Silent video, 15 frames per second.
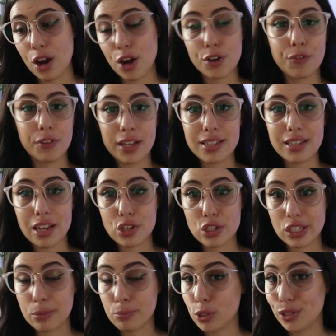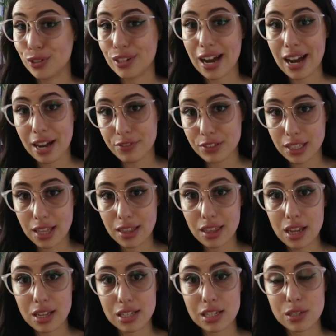Hopefully it teaches them to look after their
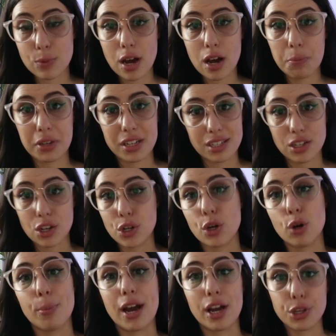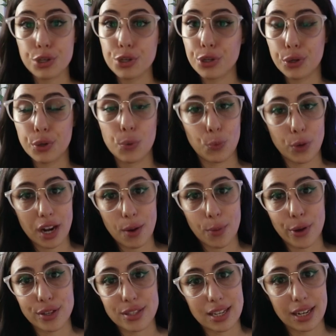things as well because I don't know about you. When I
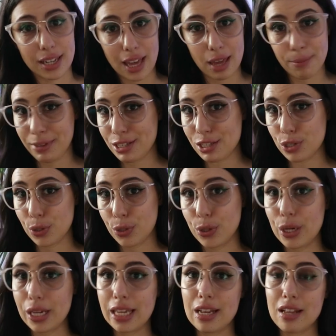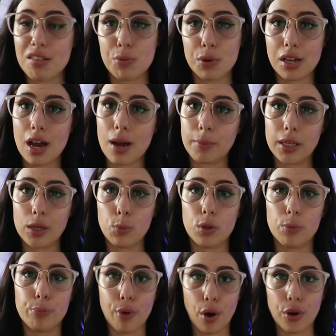worked in a gaming store, kids would come in
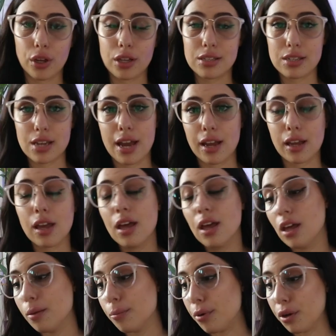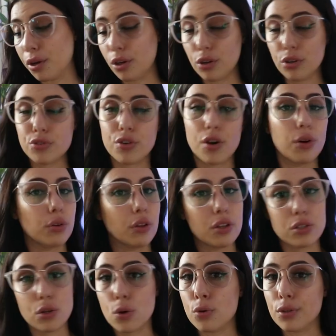with broken tech, broken
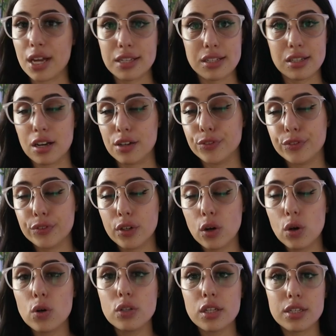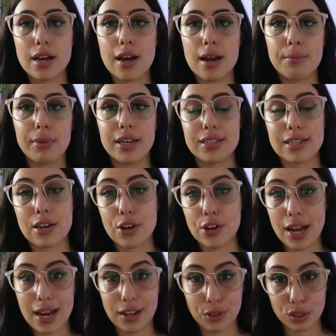controllers, all that stuff all the time because they don't
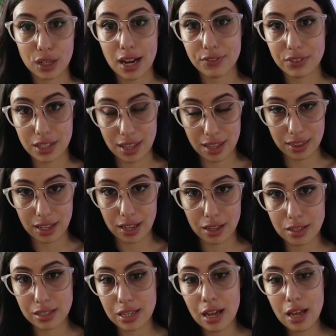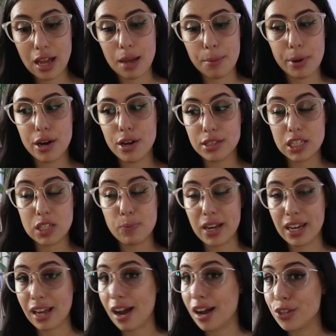know how to look after their things. And parents are
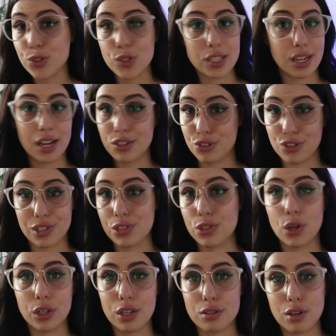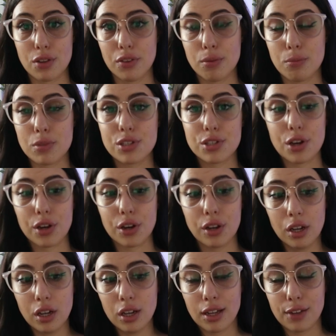spending hundreds and hundreds of dollars on them. So
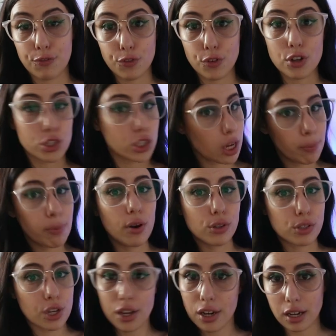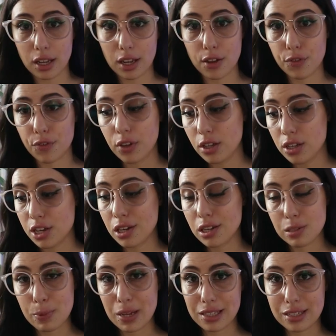for a cheaper alternative, you're gonna
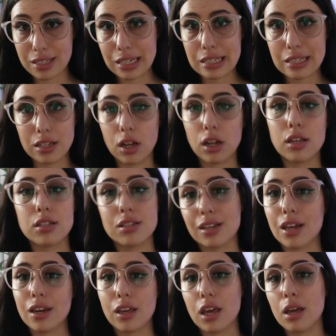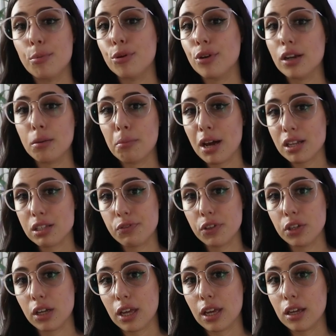spend $60 to get a keyboard and a mouse for
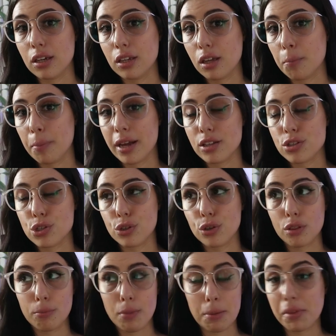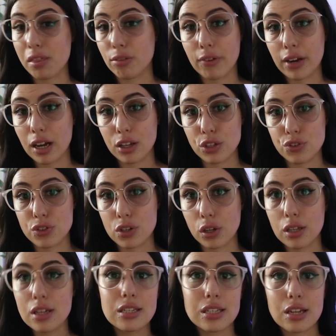your kid compared to maybe
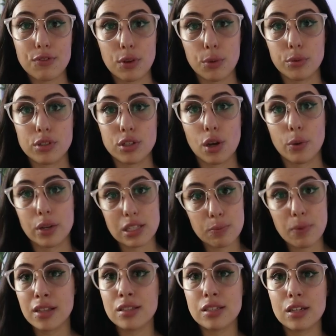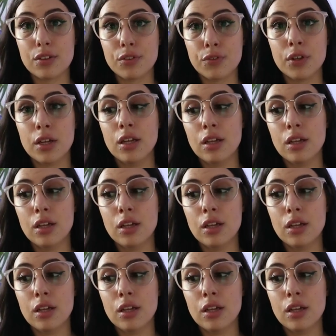$300 if you were to go expensive.